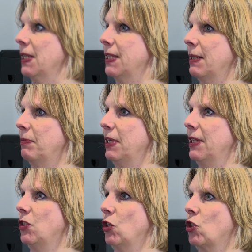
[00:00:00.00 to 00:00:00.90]

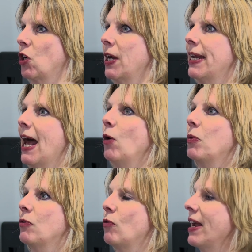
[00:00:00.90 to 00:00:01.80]
simply to try and
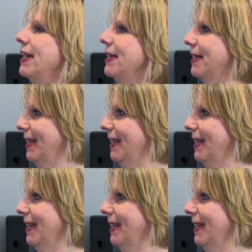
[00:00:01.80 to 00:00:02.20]
help erase